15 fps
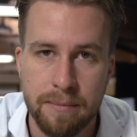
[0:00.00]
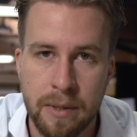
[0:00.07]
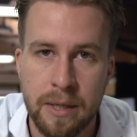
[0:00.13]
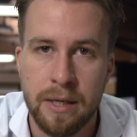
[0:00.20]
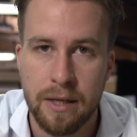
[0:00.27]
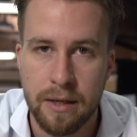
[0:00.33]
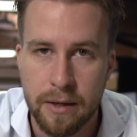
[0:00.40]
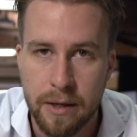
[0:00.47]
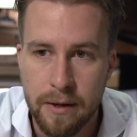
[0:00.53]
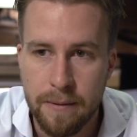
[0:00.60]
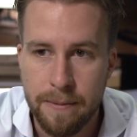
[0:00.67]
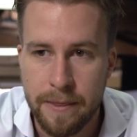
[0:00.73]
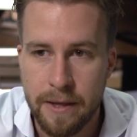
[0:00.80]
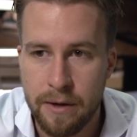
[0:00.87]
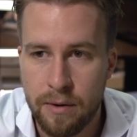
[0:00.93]
Meaning,
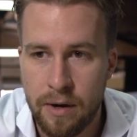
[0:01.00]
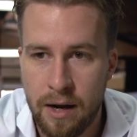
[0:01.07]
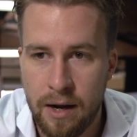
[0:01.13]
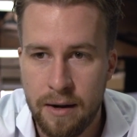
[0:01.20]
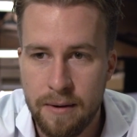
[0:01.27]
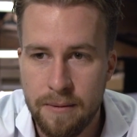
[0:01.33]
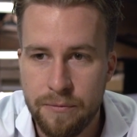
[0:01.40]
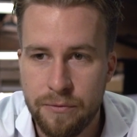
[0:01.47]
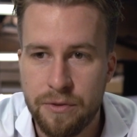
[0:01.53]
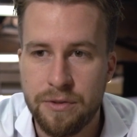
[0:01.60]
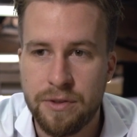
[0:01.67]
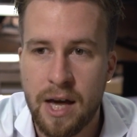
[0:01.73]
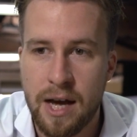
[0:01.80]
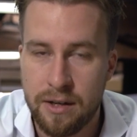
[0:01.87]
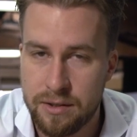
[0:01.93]
there are
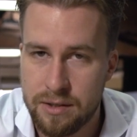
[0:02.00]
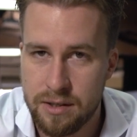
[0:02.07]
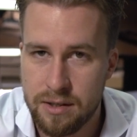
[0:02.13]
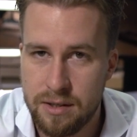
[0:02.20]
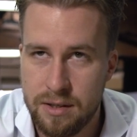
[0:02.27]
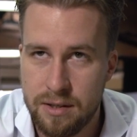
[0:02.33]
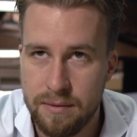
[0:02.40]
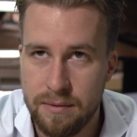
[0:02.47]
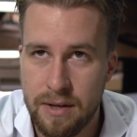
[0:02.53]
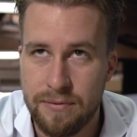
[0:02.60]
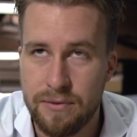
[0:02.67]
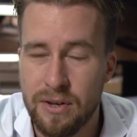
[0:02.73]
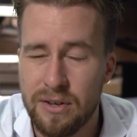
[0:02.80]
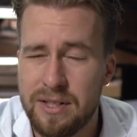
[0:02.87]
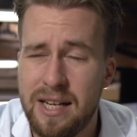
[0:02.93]
thousands, if
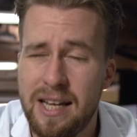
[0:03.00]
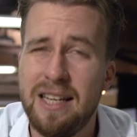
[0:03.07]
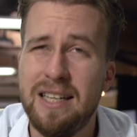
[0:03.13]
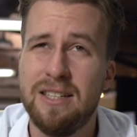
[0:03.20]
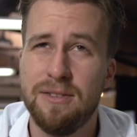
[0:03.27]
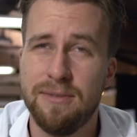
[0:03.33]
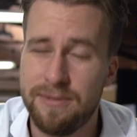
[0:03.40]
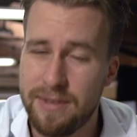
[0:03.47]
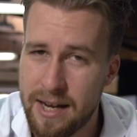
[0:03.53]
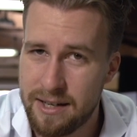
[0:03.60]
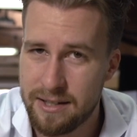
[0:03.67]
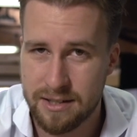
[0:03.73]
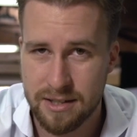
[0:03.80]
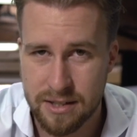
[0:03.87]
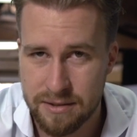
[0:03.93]
not tens of
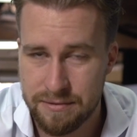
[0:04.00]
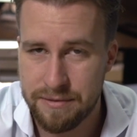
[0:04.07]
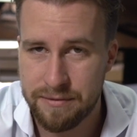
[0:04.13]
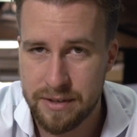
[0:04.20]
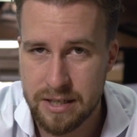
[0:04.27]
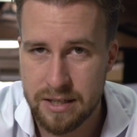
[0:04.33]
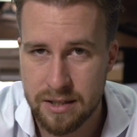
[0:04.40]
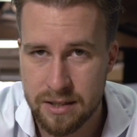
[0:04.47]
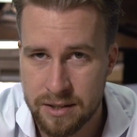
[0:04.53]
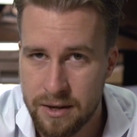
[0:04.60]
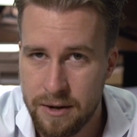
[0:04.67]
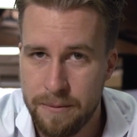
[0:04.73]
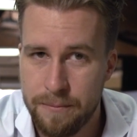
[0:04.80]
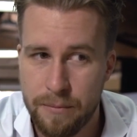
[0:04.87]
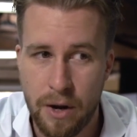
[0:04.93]
thousands of investors
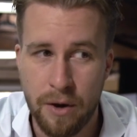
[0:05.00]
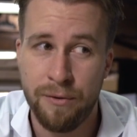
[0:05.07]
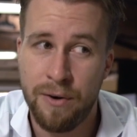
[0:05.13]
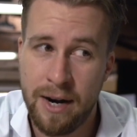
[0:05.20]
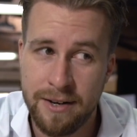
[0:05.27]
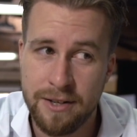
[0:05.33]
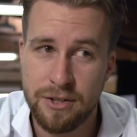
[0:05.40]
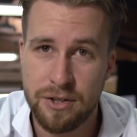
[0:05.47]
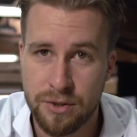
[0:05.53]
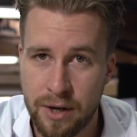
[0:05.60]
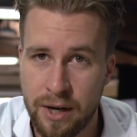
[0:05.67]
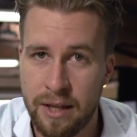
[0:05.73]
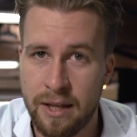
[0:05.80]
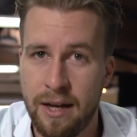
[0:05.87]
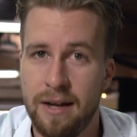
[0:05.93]
around
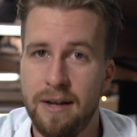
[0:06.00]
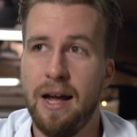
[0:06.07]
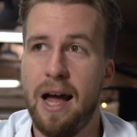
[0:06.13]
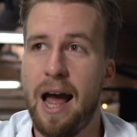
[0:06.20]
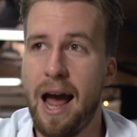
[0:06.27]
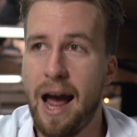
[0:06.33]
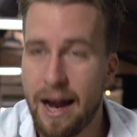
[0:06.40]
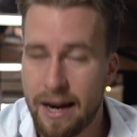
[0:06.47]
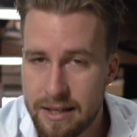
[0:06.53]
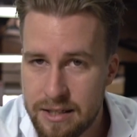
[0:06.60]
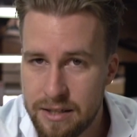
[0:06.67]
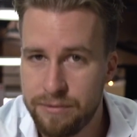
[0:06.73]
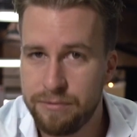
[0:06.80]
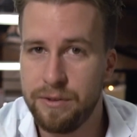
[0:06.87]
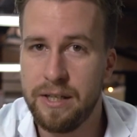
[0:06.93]
Australia
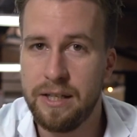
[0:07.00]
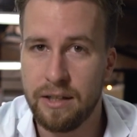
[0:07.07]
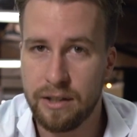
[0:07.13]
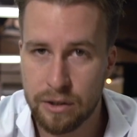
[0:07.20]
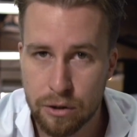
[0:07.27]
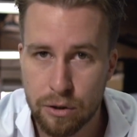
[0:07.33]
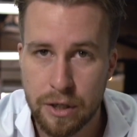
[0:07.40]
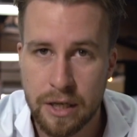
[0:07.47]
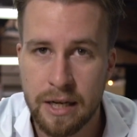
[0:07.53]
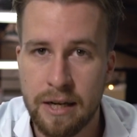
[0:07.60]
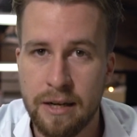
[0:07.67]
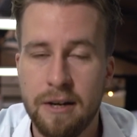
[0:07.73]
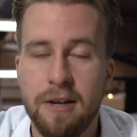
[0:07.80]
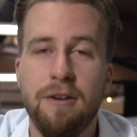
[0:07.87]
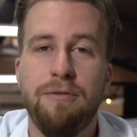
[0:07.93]
actively
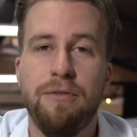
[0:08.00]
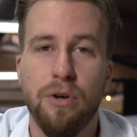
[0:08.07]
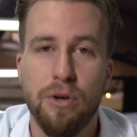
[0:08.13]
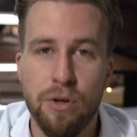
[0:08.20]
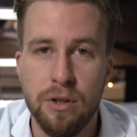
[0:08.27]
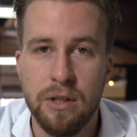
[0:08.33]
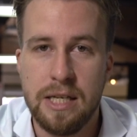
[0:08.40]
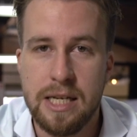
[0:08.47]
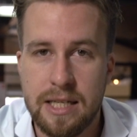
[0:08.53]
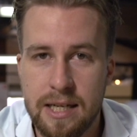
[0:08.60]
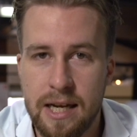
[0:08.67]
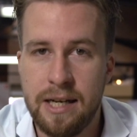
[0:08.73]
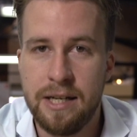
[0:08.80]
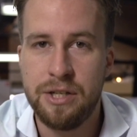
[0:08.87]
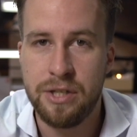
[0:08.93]
looking for early
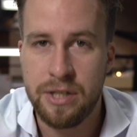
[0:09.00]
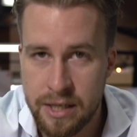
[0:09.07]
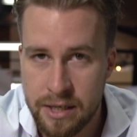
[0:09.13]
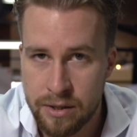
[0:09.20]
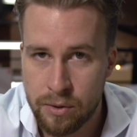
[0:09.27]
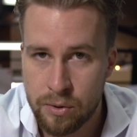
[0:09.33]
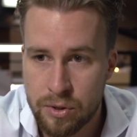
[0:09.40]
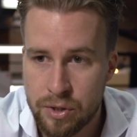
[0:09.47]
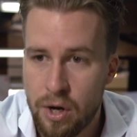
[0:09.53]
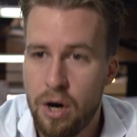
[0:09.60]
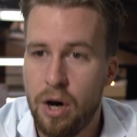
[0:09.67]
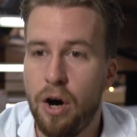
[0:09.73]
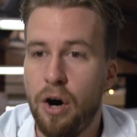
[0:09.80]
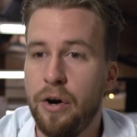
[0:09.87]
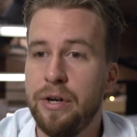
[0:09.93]
stage deals
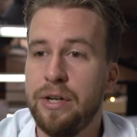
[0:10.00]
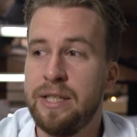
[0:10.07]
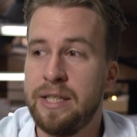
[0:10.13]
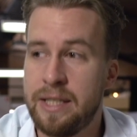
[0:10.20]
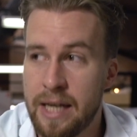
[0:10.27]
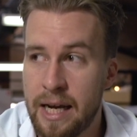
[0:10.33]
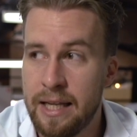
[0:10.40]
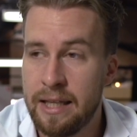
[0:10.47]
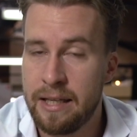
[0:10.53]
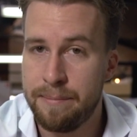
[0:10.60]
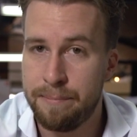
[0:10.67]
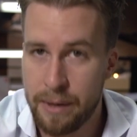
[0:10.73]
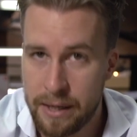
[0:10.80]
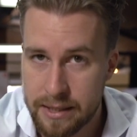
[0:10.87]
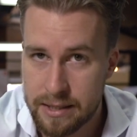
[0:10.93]
on a daily
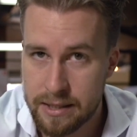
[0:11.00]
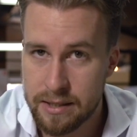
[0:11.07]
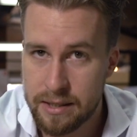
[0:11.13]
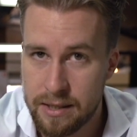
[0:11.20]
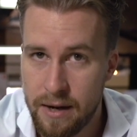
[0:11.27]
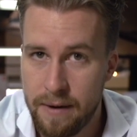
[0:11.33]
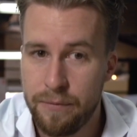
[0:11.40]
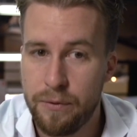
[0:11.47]
basis.